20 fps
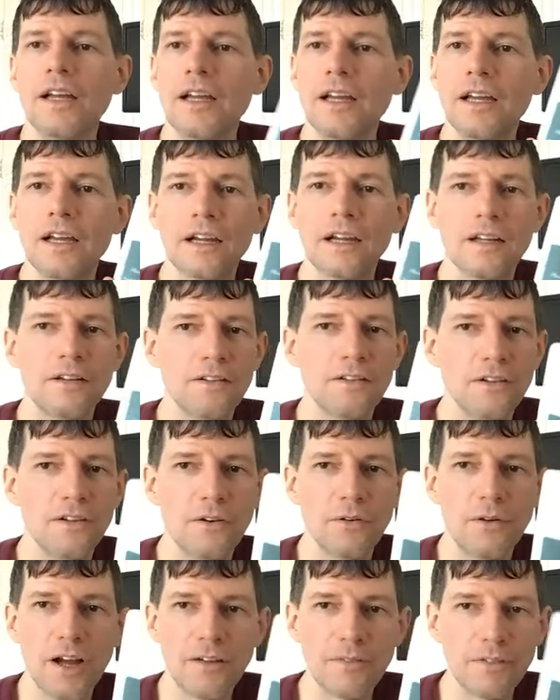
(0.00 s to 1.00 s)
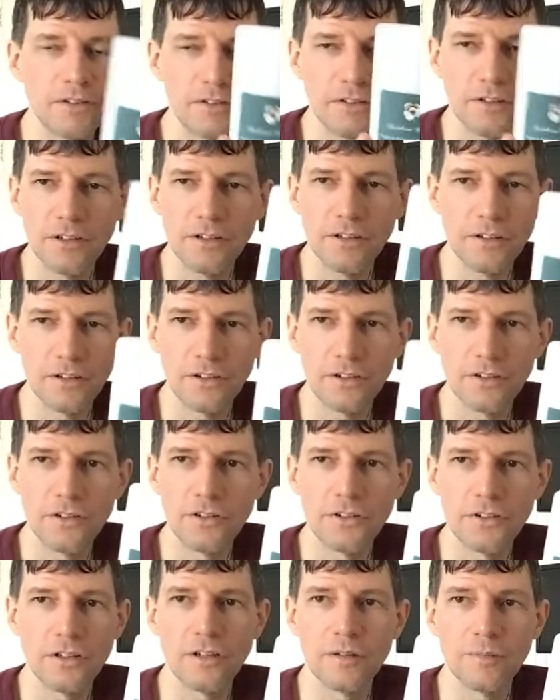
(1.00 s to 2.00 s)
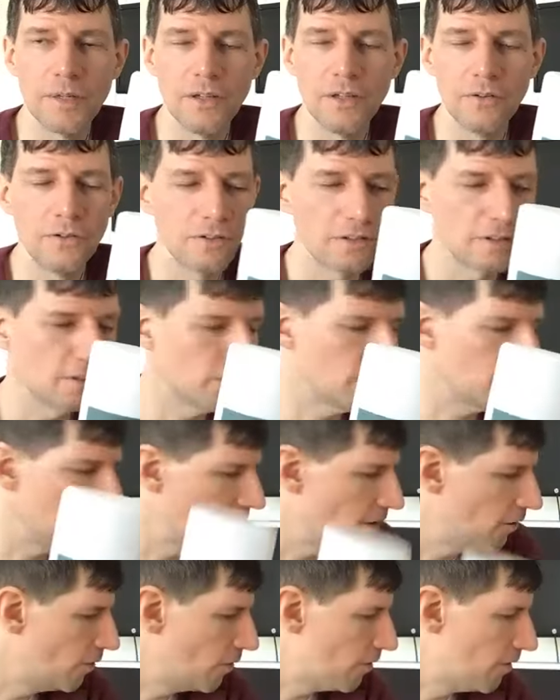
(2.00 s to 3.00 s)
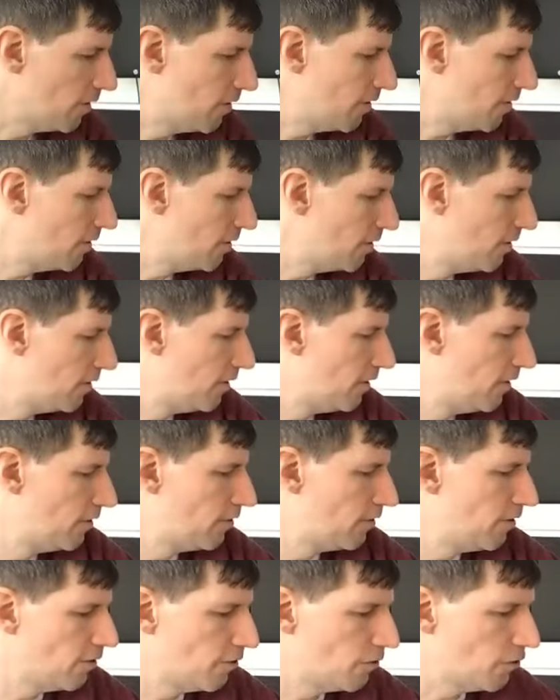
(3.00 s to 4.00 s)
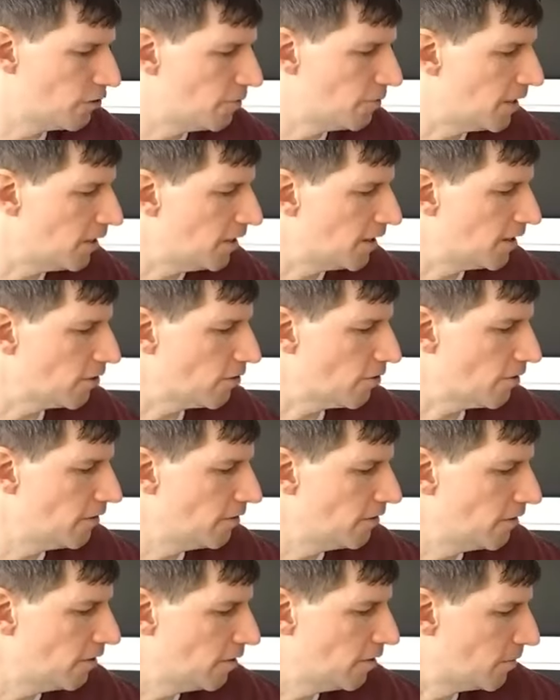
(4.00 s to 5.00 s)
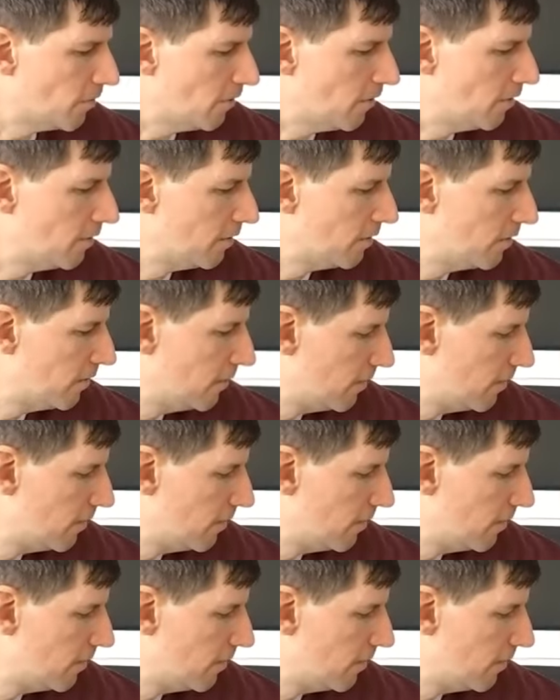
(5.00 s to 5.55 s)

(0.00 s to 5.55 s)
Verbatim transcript: and you know, obviously, you're you're going to be using it as a deodorant, so you don't smell like a crazy liberal.